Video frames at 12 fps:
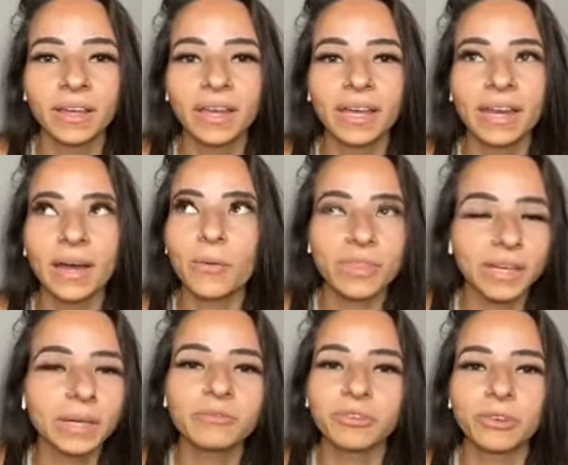And I will
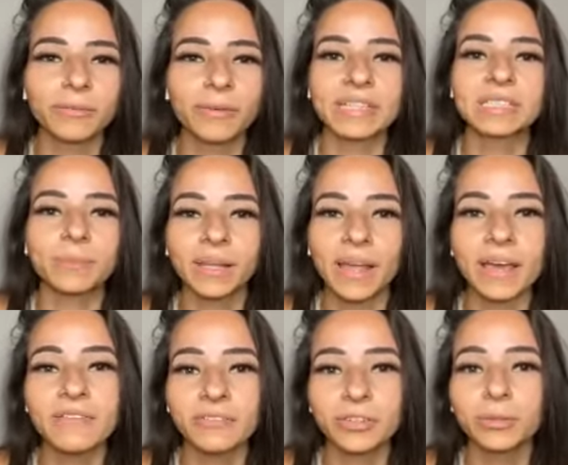thank him for the rest of my life
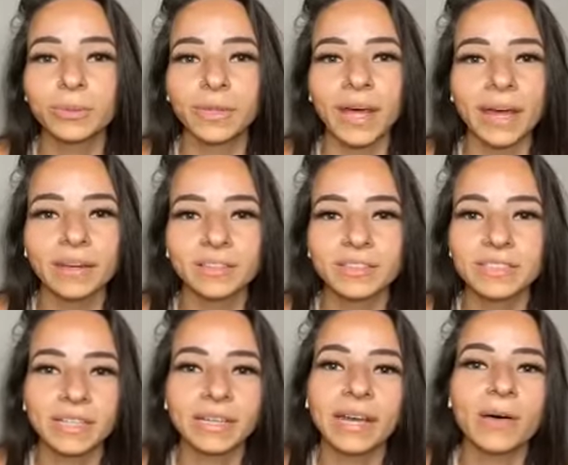for doing that. Just
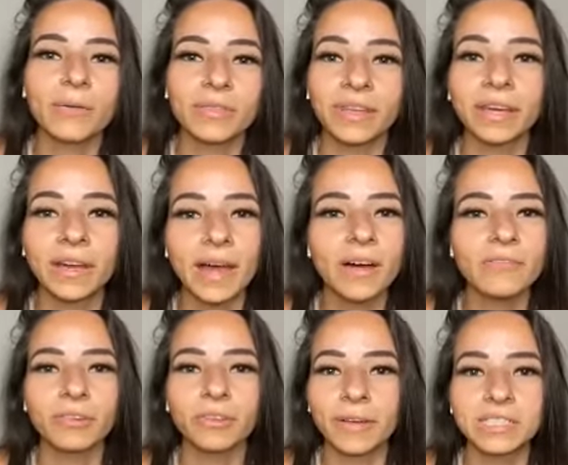like I will thank Kyle
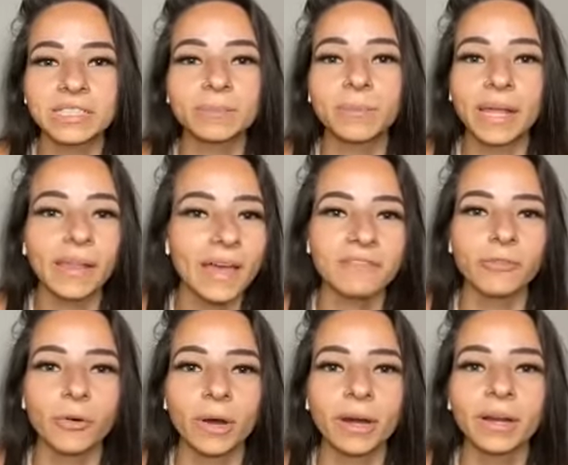for the rest of my life
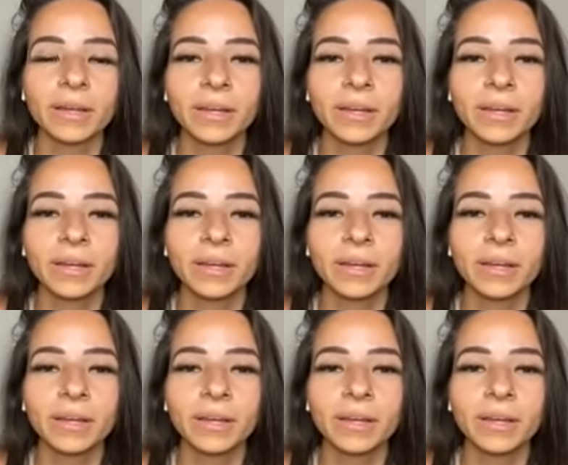for,